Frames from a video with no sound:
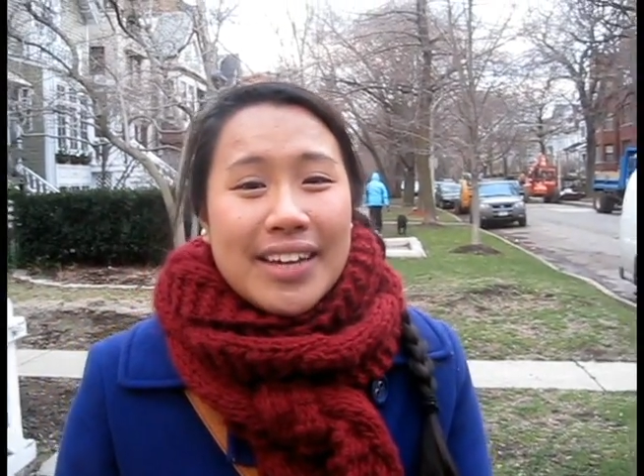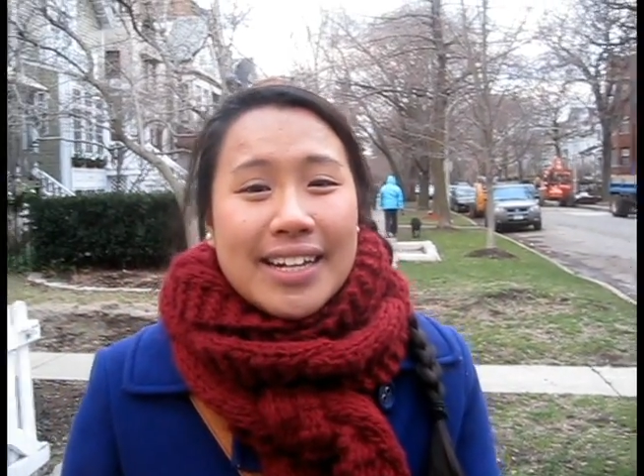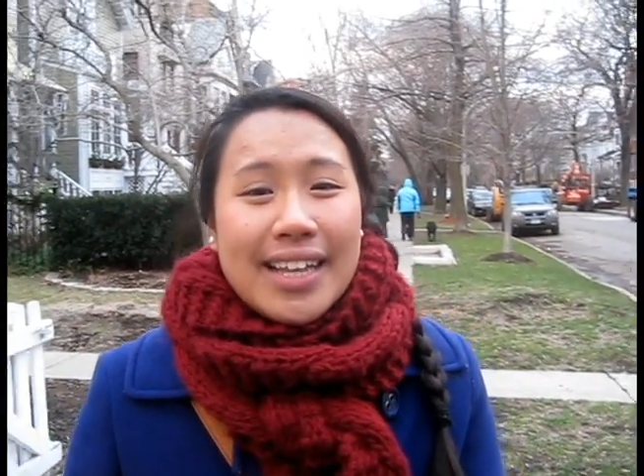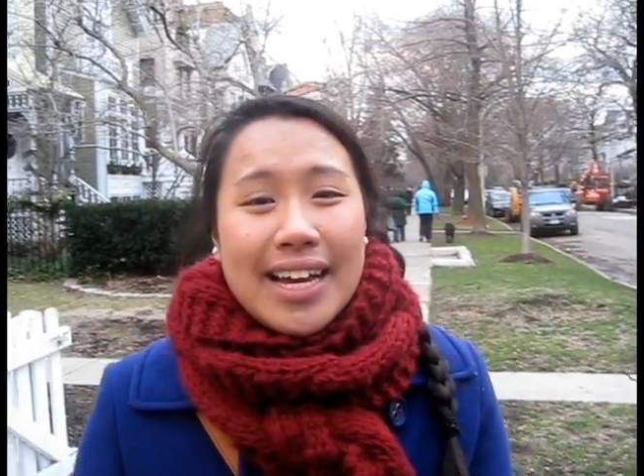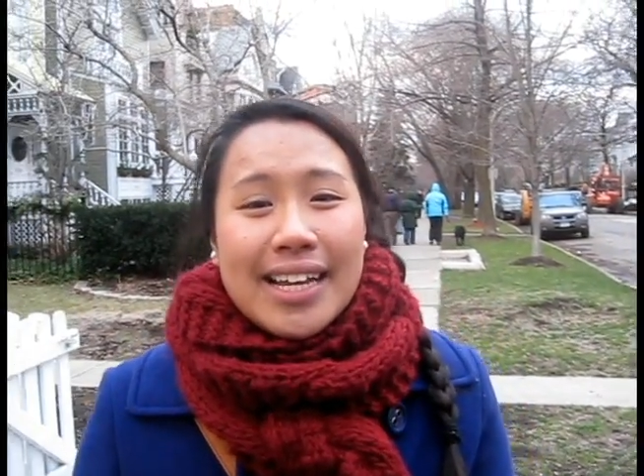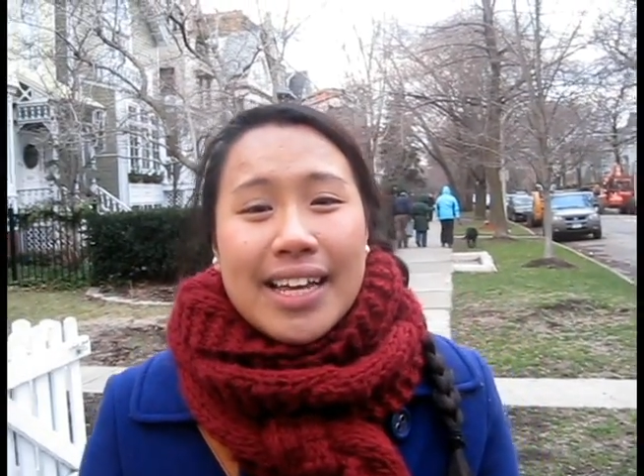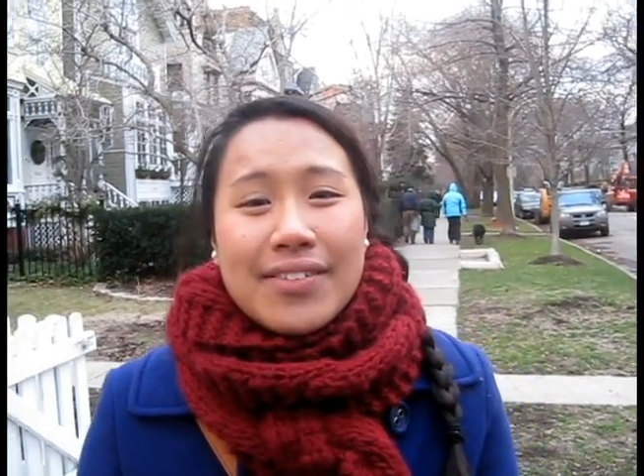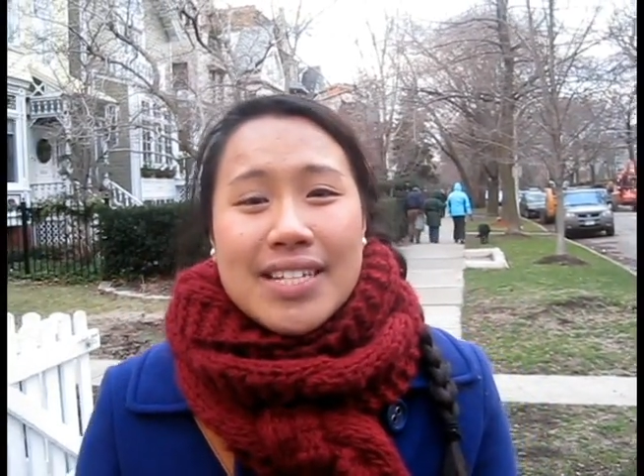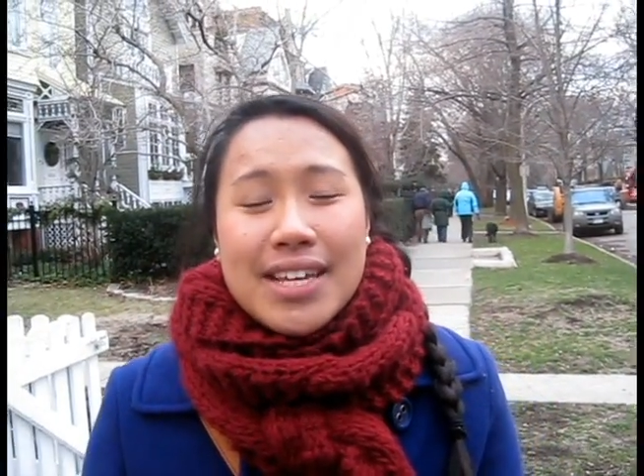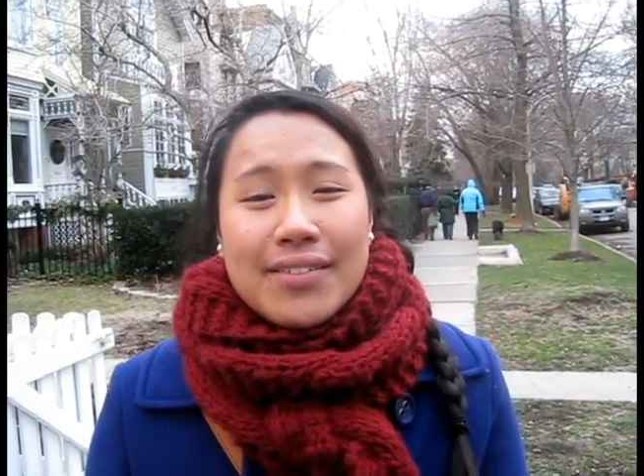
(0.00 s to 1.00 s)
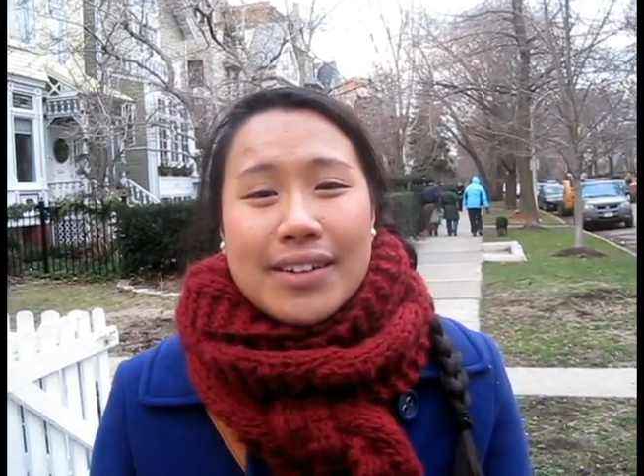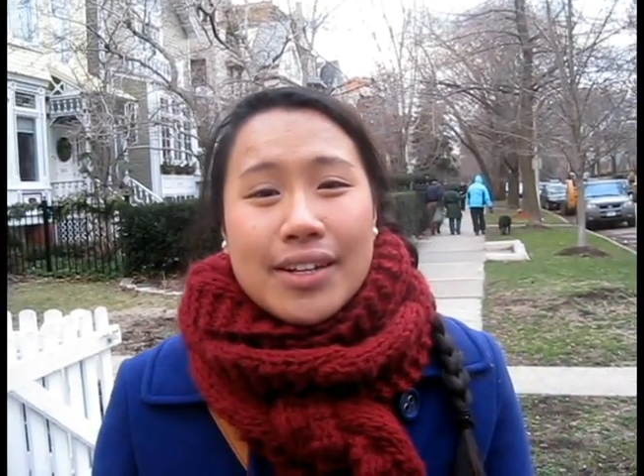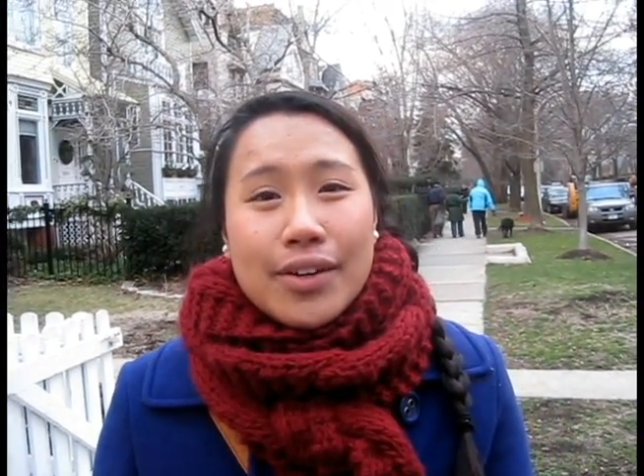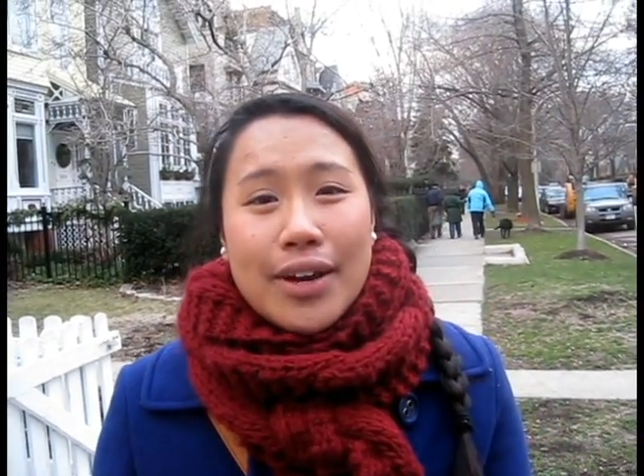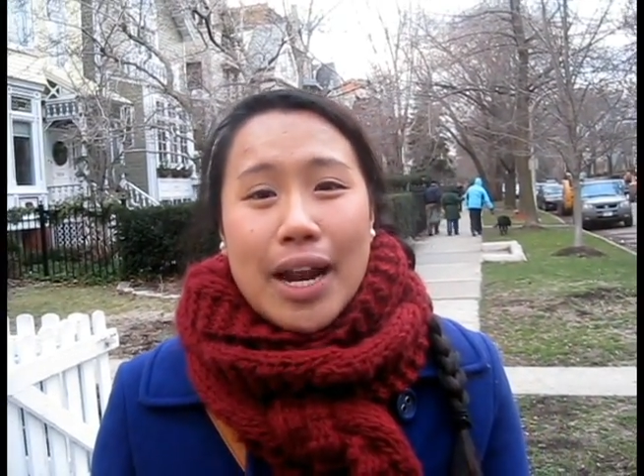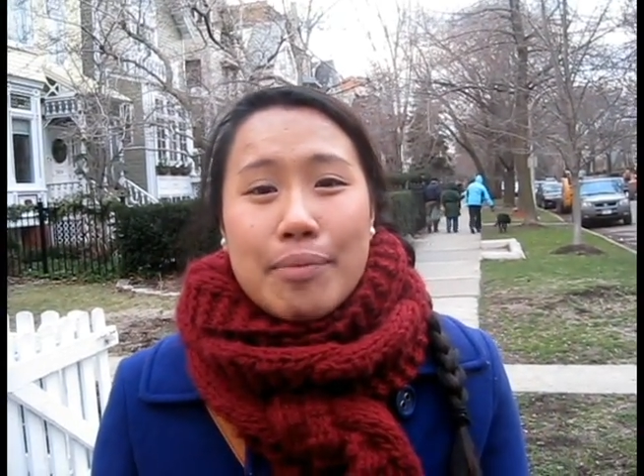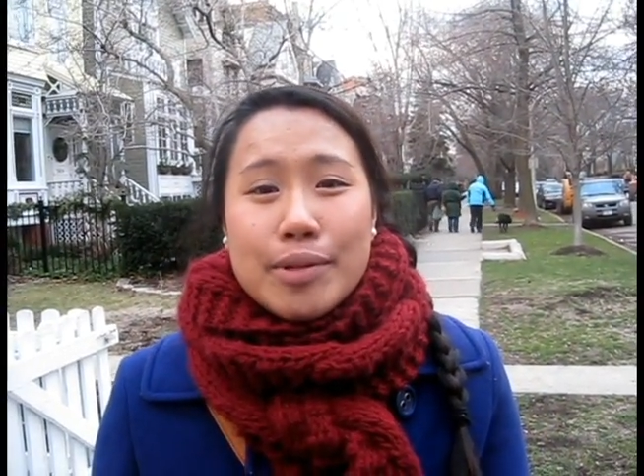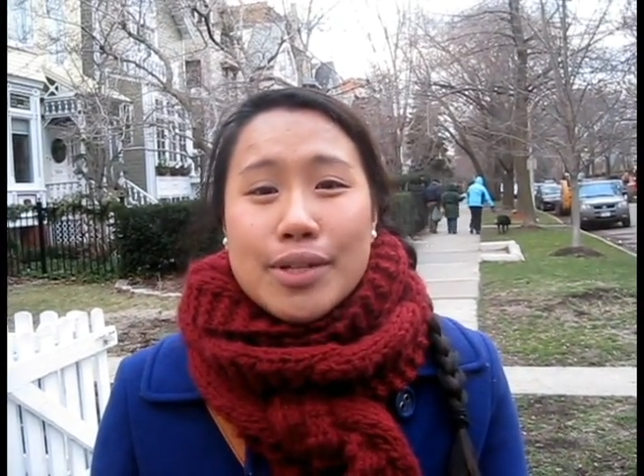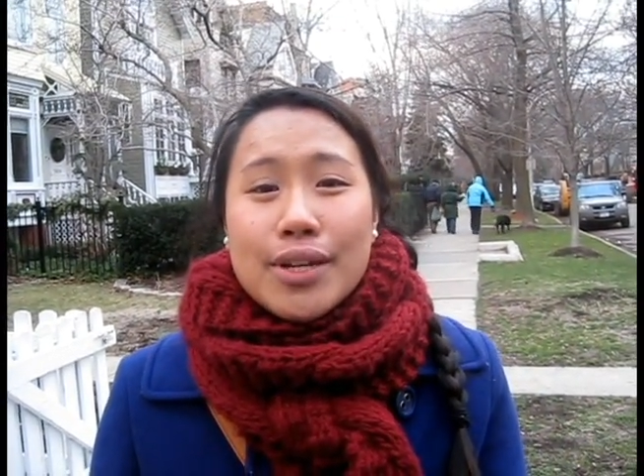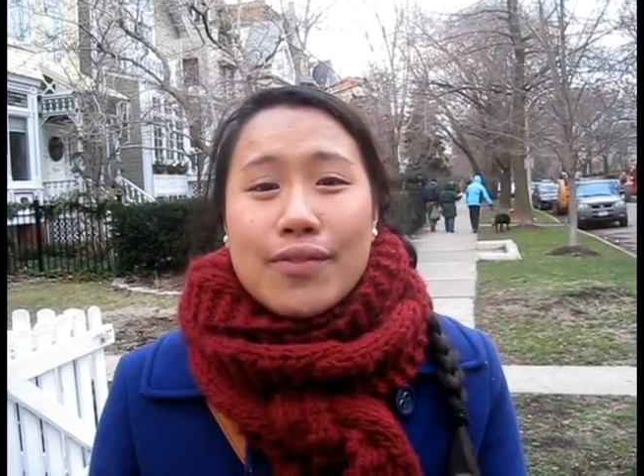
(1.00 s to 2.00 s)
and Illini Life has given a great
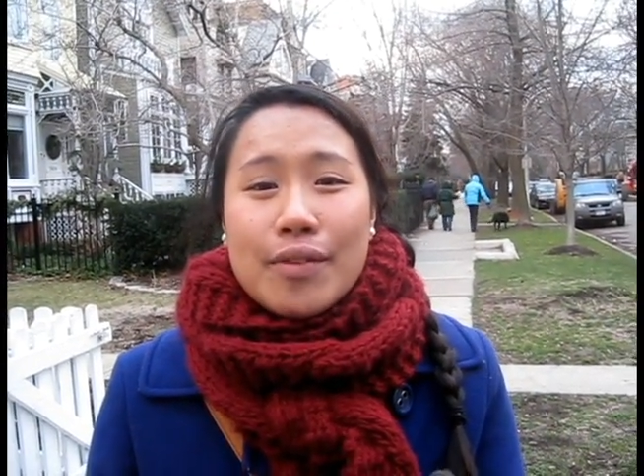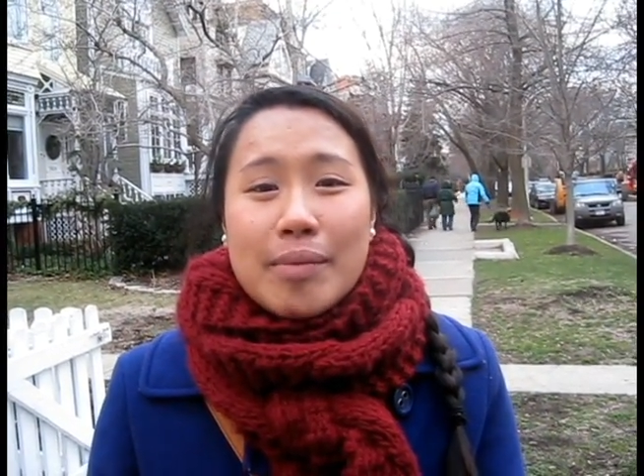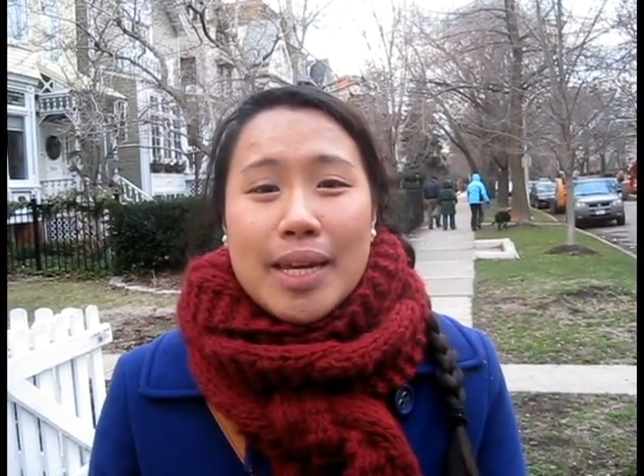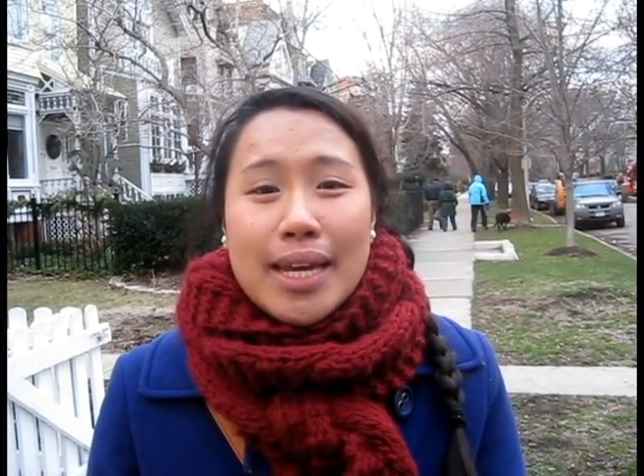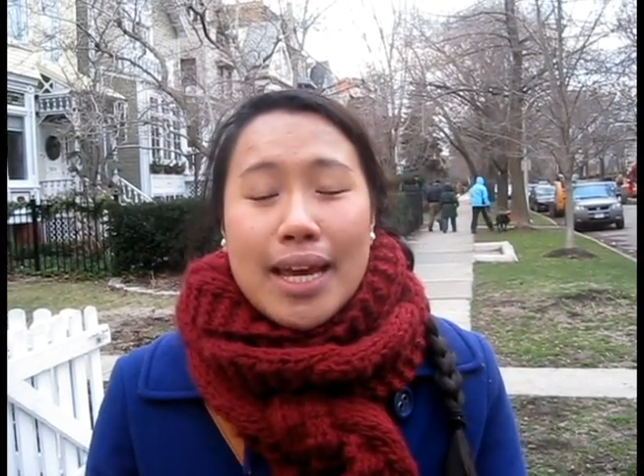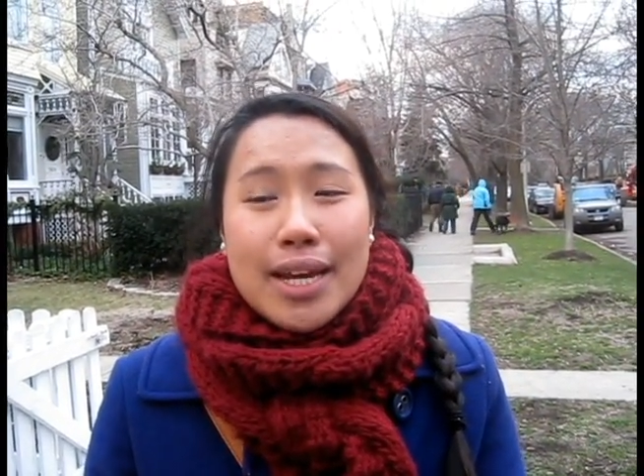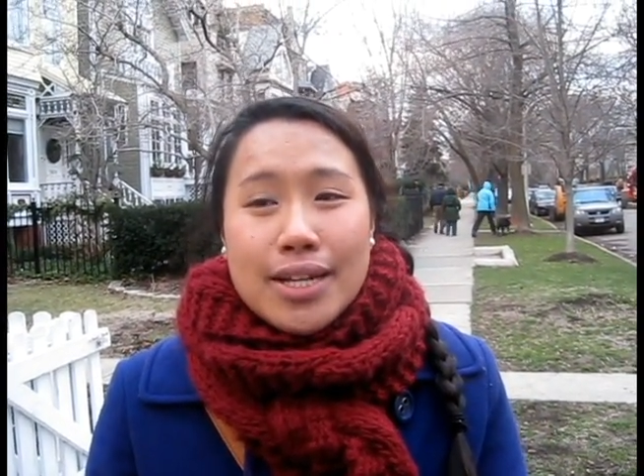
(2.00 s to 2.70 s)
opportunity for me